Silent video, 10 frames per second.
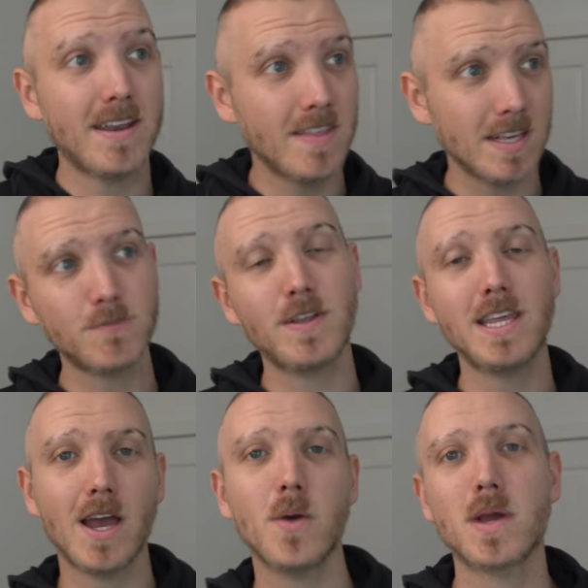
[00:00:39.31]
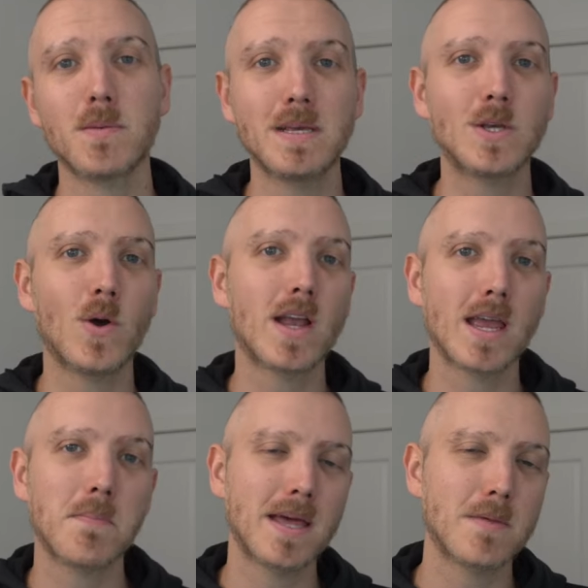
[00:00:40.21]
in this video, we're going to be
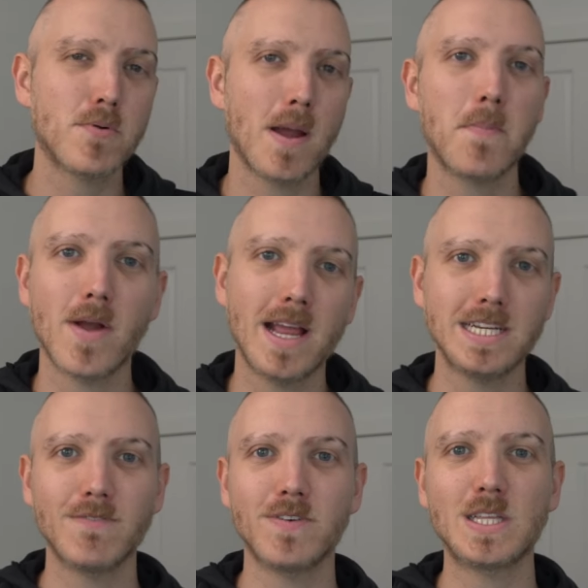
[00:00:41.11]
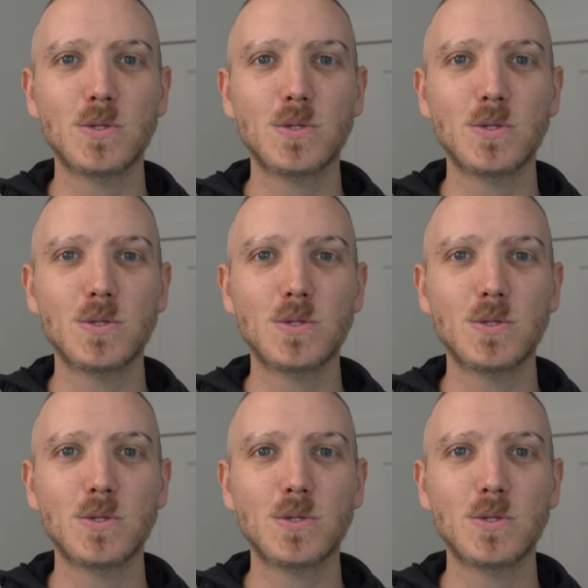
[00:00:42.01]
talking about the preparation for the